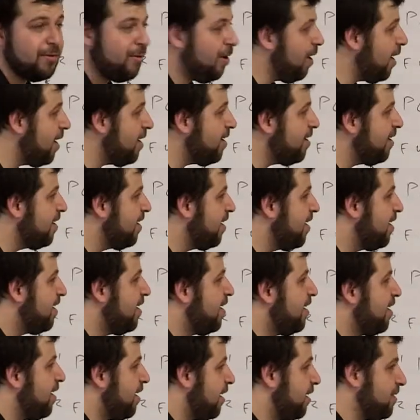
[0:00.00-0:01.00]
right?
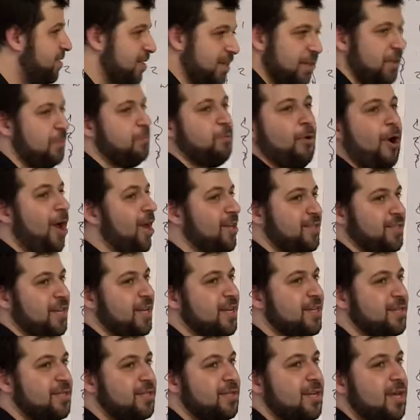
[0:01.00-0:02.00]
Until he
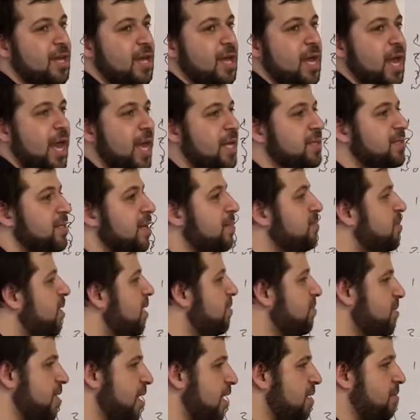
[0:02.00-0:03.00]
processed, and
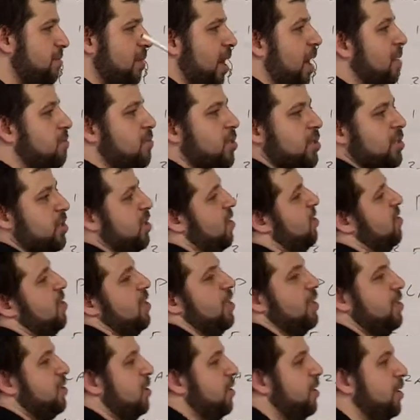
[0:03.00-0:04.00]
sometimes said, "I'm just
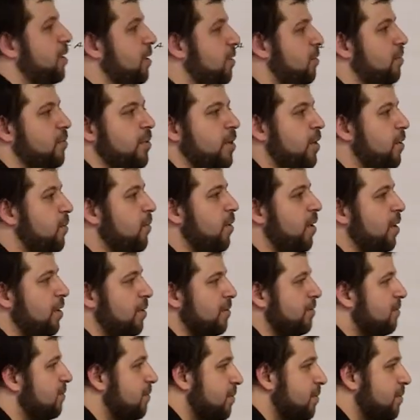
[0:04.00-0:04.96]
listening to you. What do you want?"